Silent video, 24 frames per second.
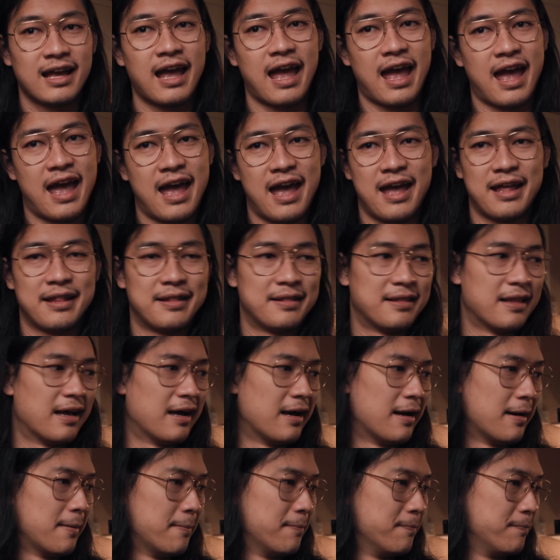and
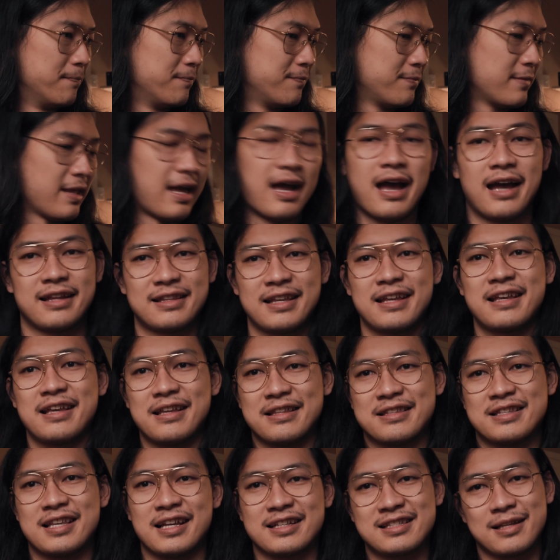um, I think
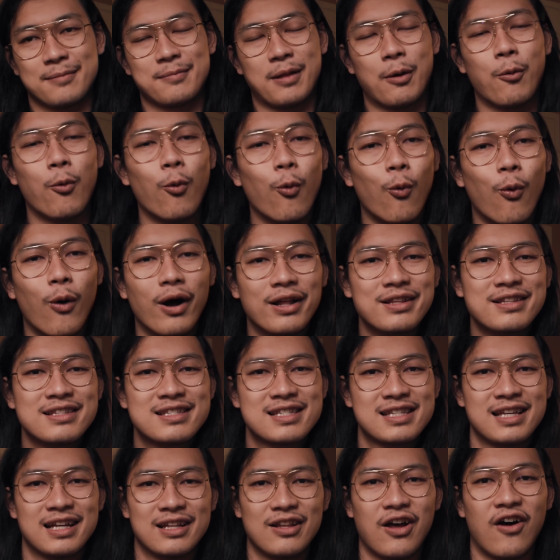it takes up like one
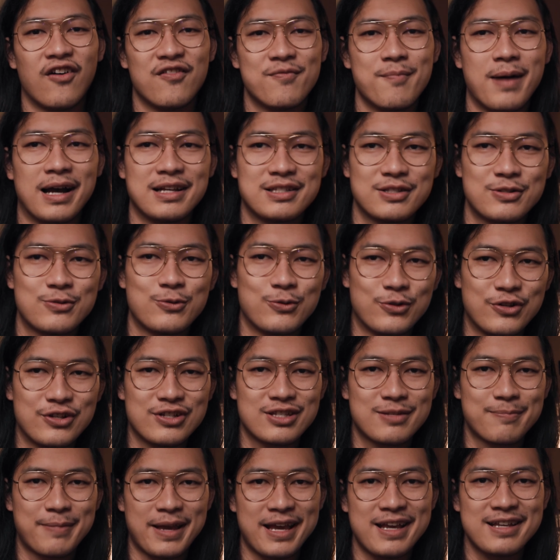third of my studio
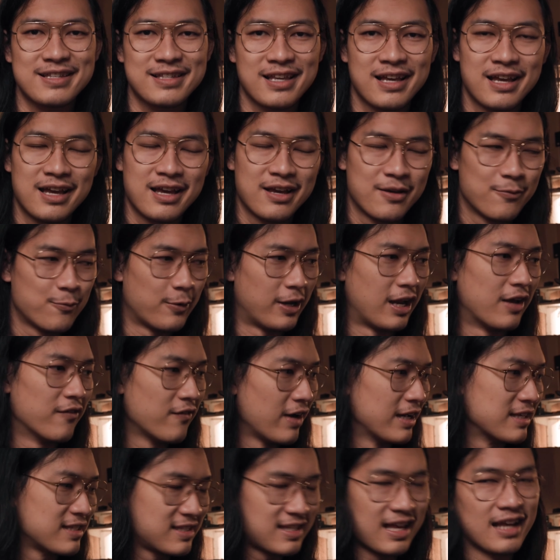space whenever
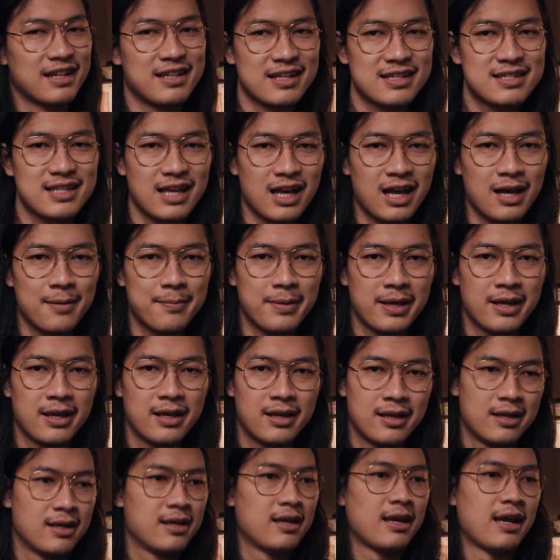I set this up
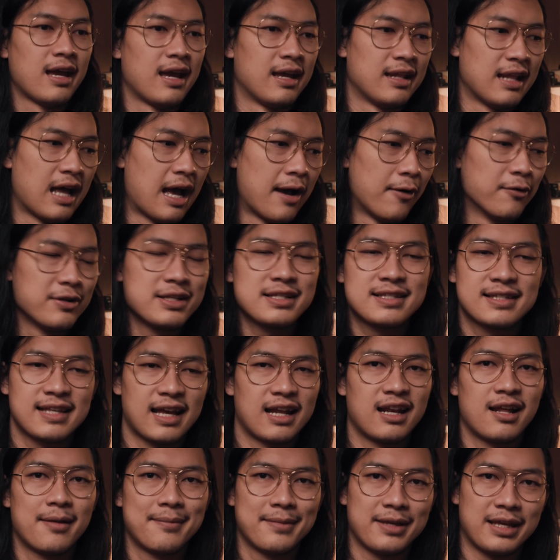and I only
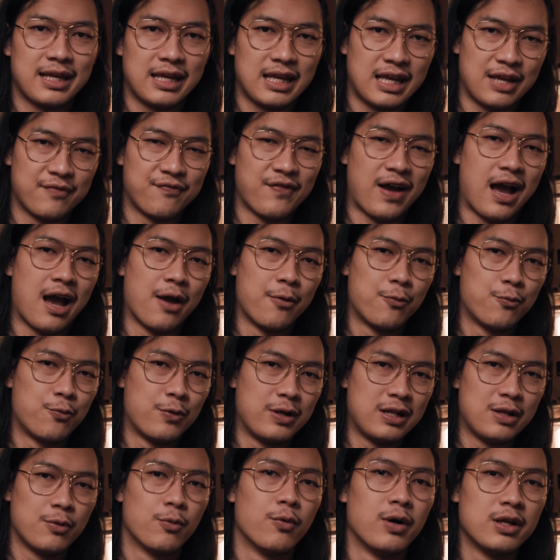set up if I
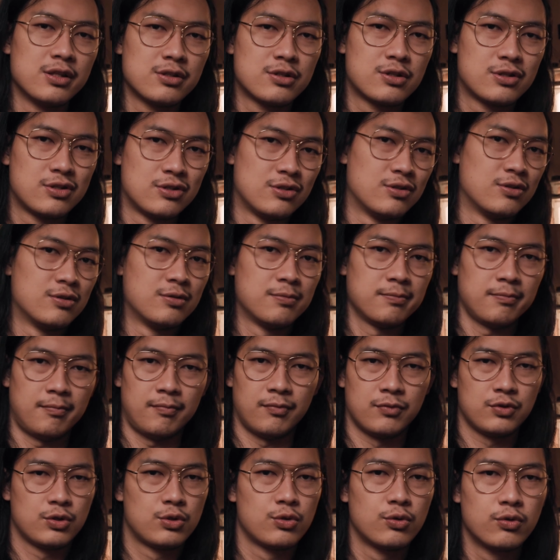really want to
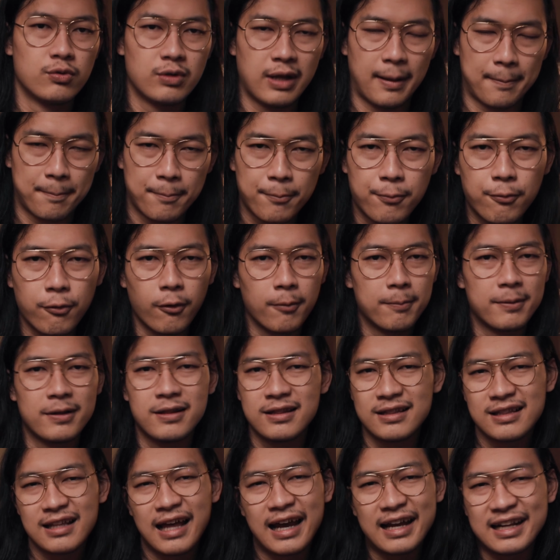do like proper
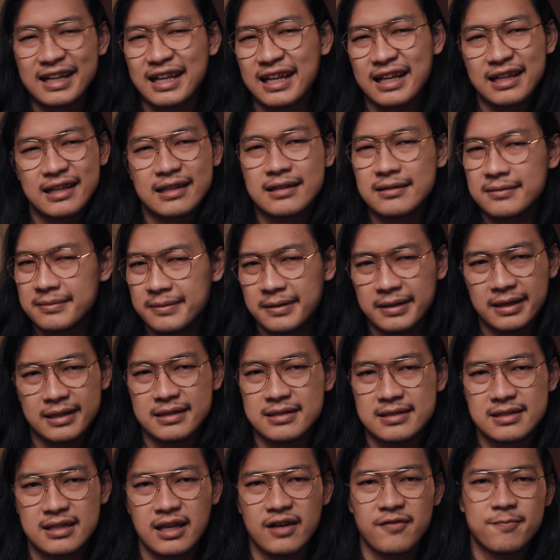lighting
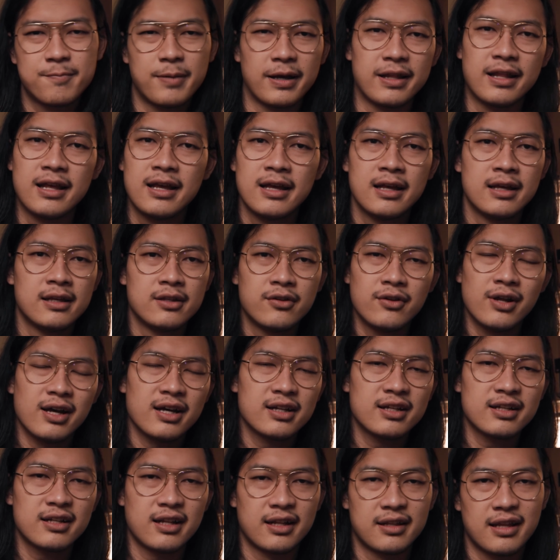and stuff. But you know,
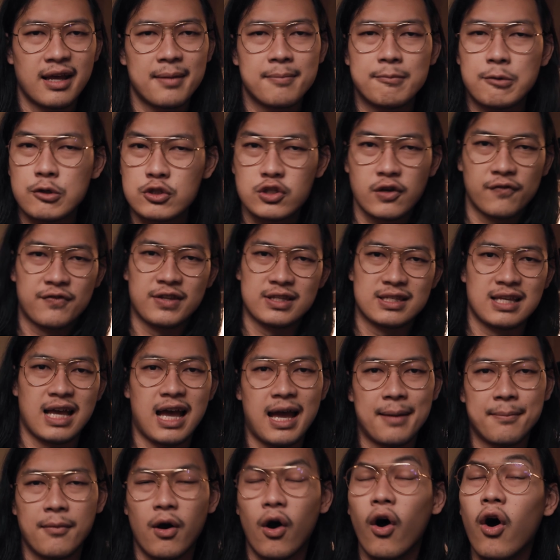other than that, most of the
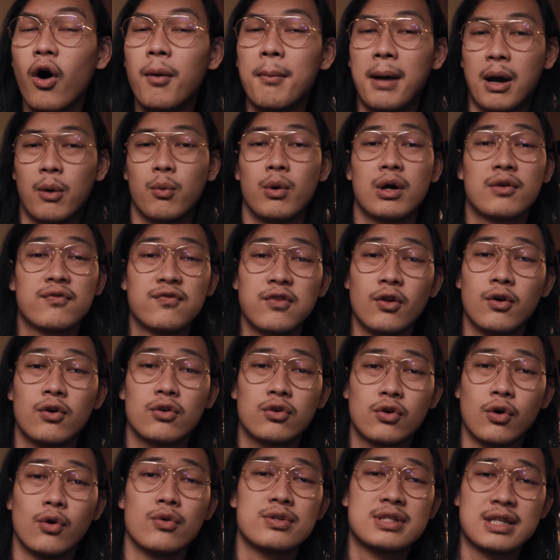time, all my
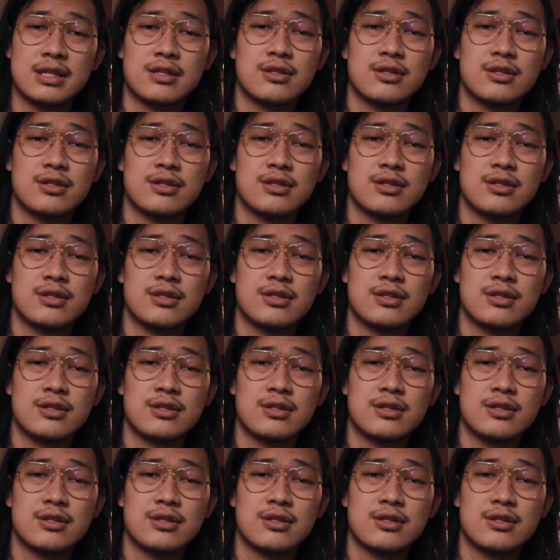workflow goes